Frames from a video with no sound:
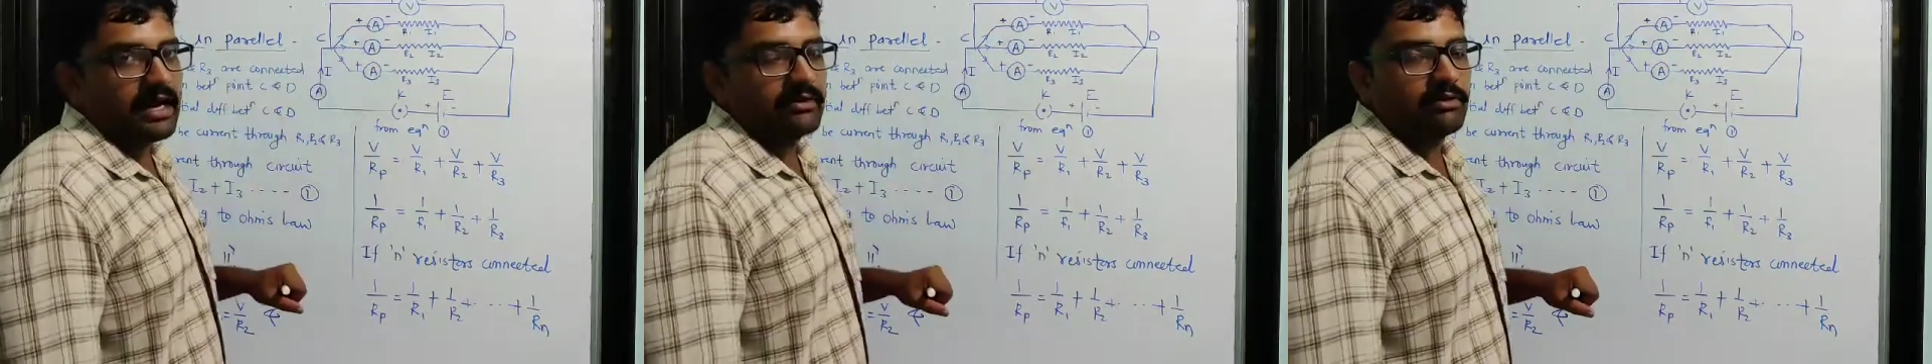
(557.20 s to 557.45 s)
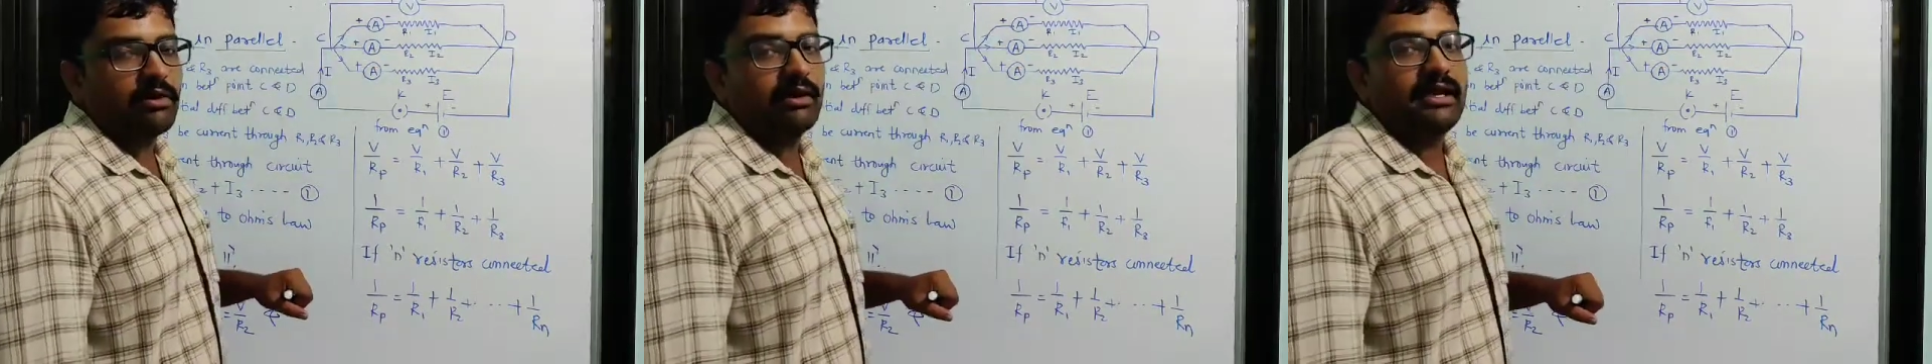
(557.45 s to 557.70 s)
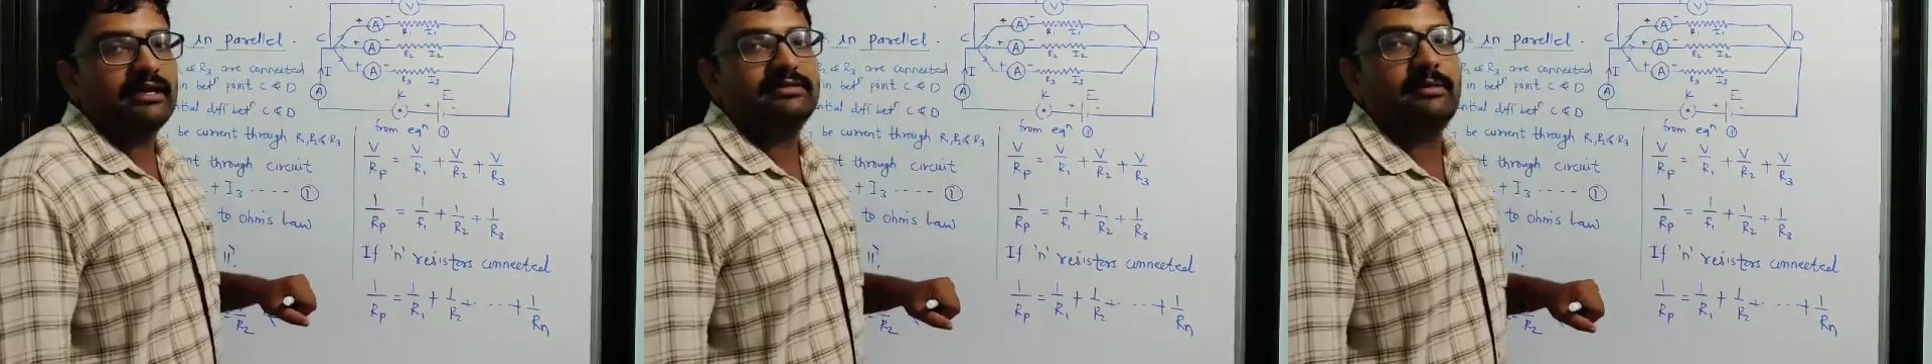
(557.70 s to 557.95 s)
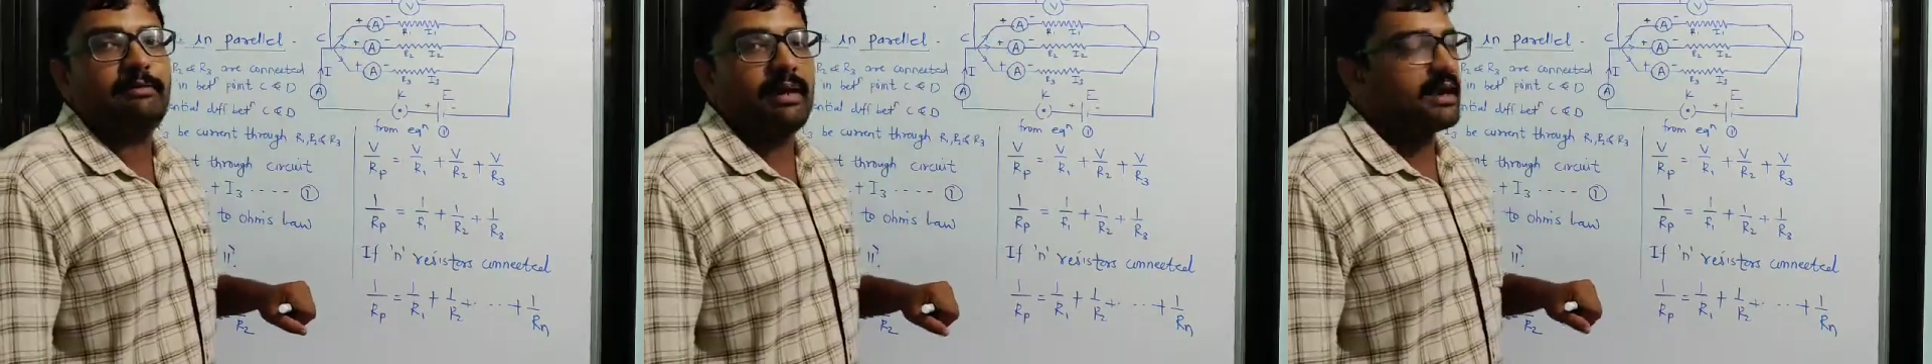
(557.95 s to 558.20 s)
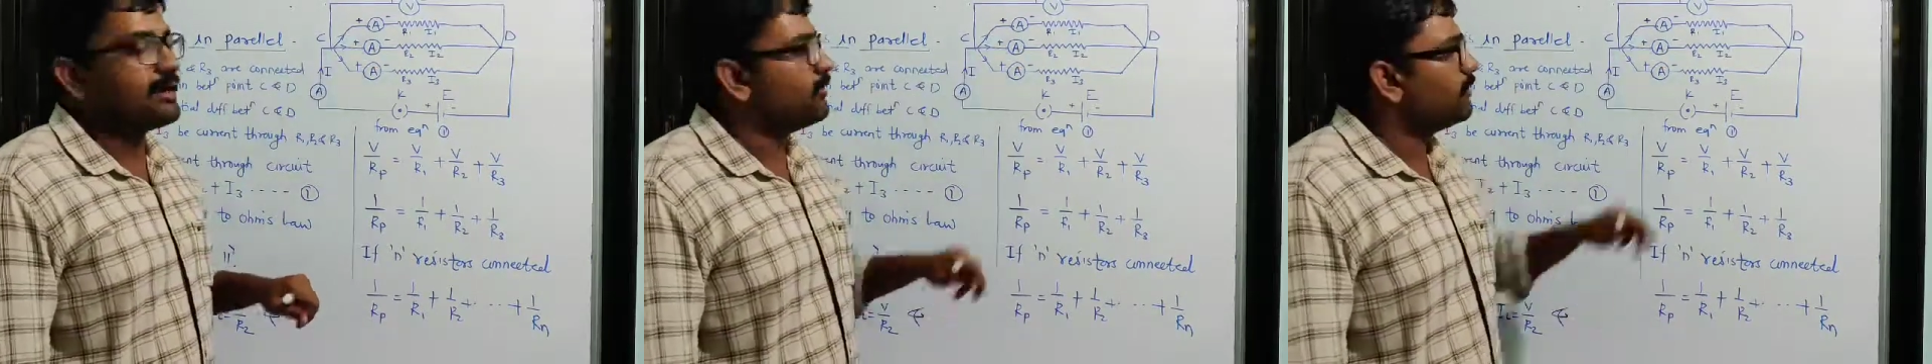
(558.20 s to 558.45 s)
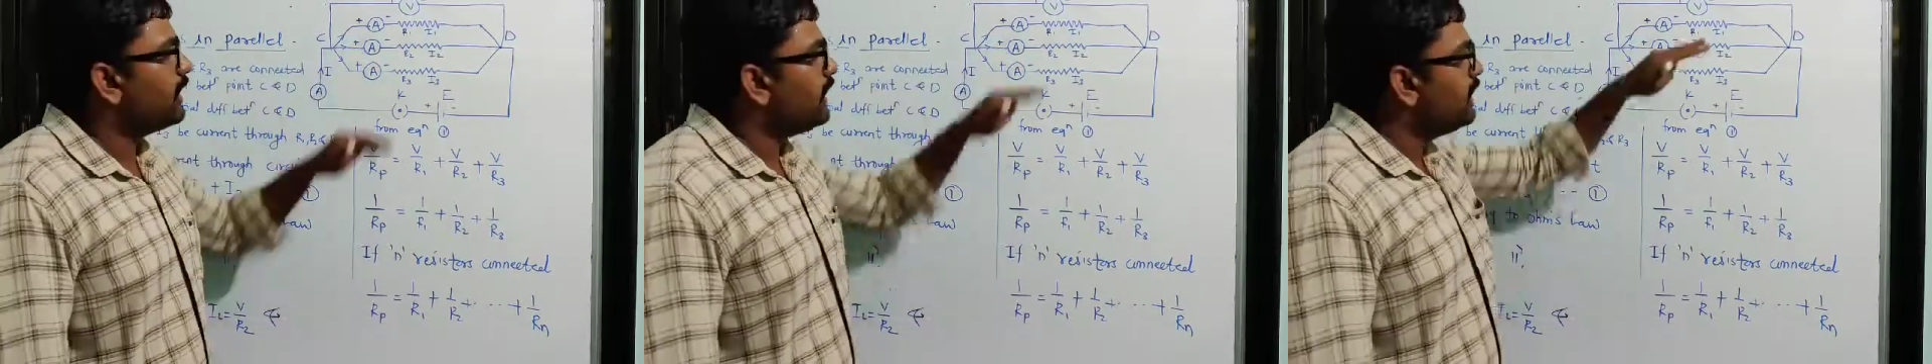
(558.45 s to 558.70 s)
are called as a
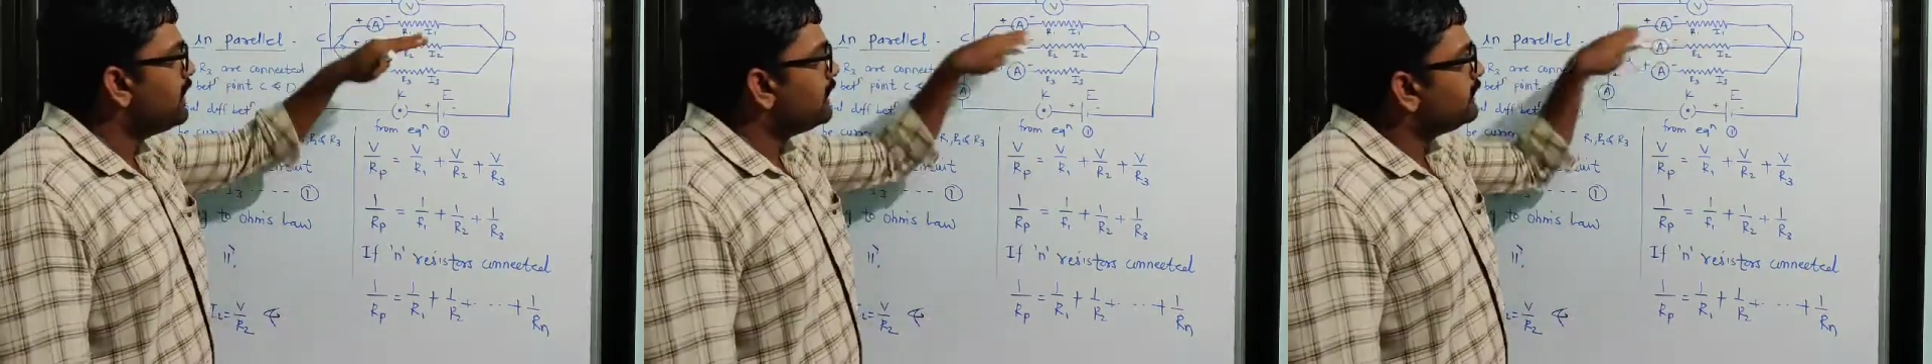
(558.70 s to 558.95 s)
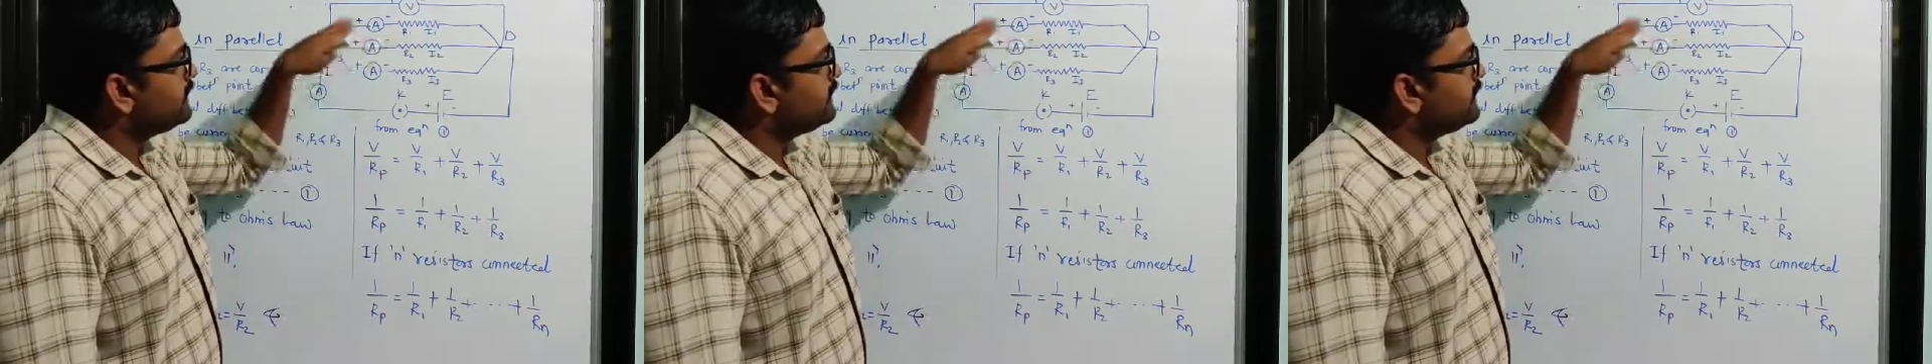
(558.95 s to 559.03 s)
parallel. Okay,